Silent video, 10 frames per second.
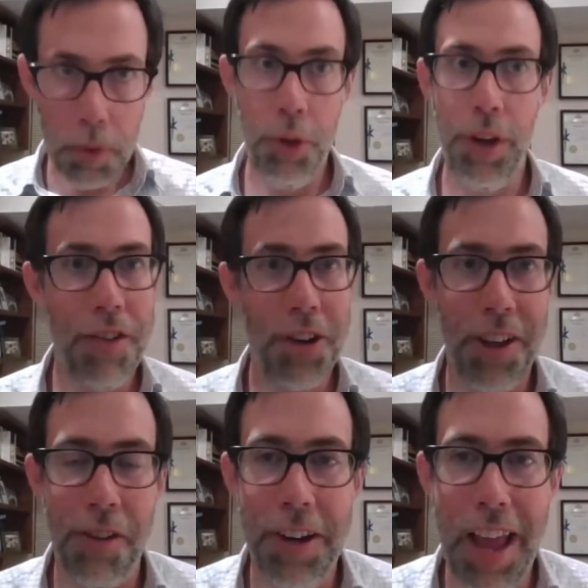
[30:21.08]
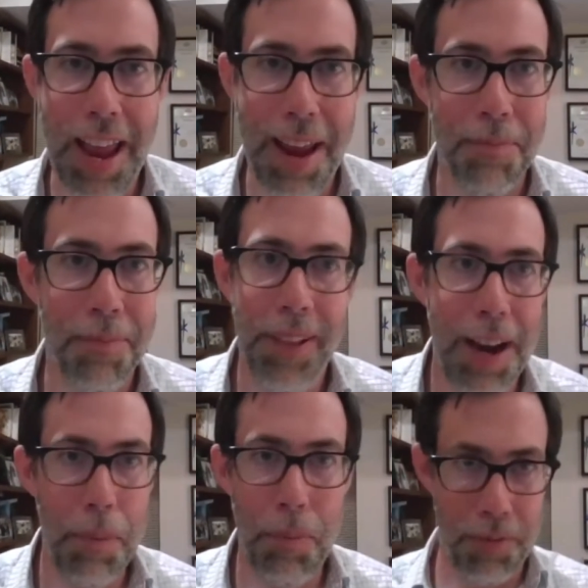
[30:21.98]
you give yourself a name. A lot
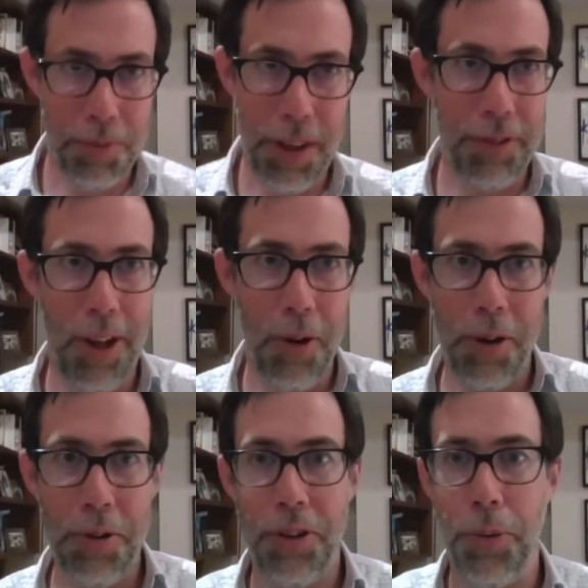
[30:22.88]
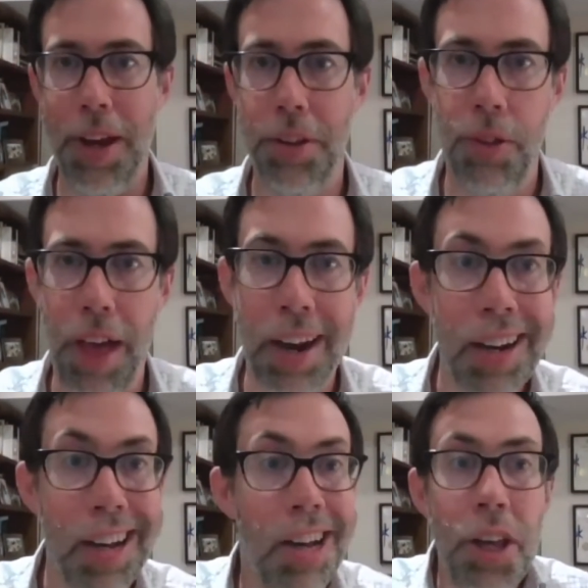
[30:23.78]
of people give themselves logos. There's a way to do that.
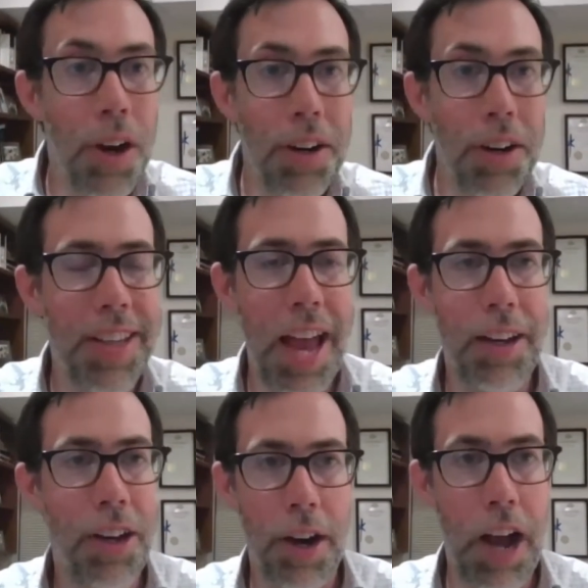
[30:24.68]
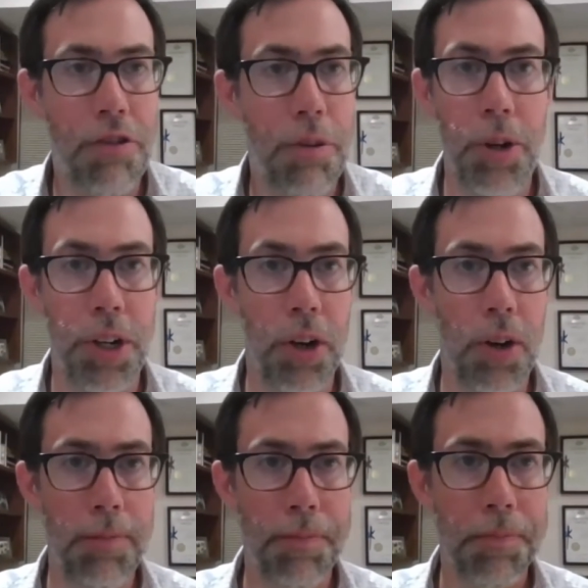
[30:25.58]
You actually set your contribution
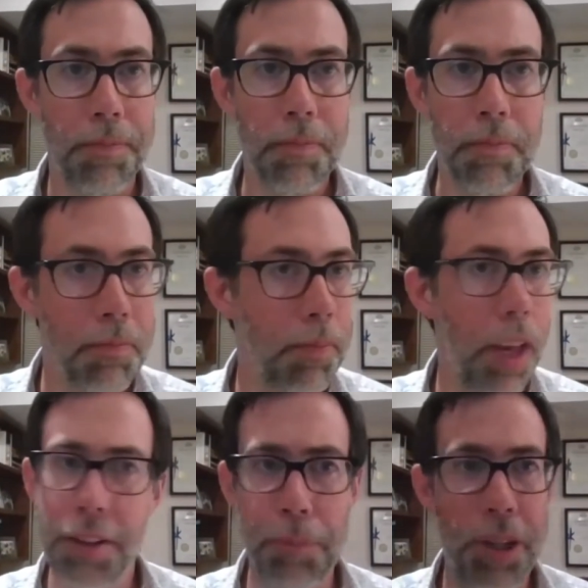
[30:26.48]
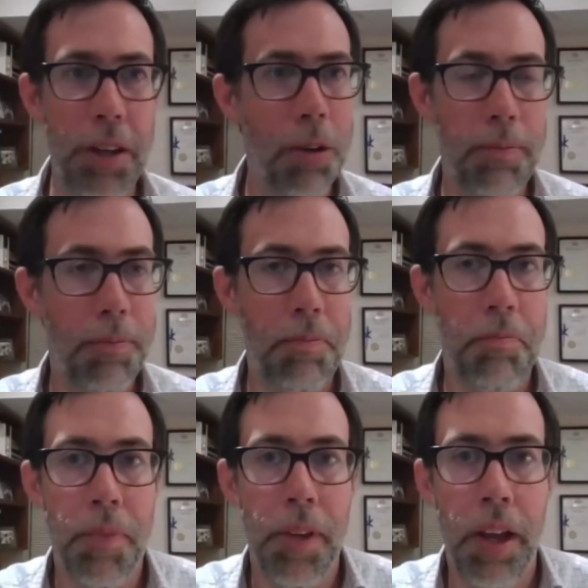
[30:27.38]
goal. It's up to you.
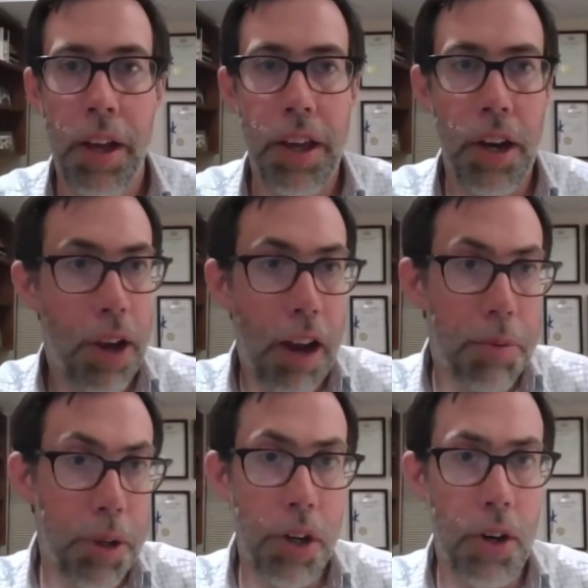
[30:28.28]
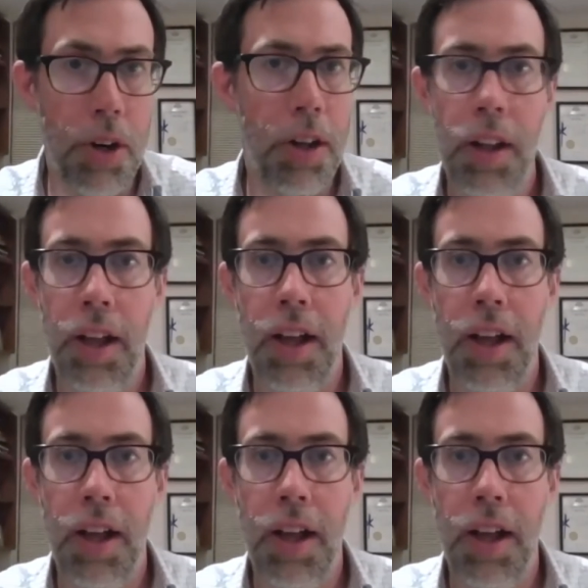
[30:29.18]
You know, contribution goal,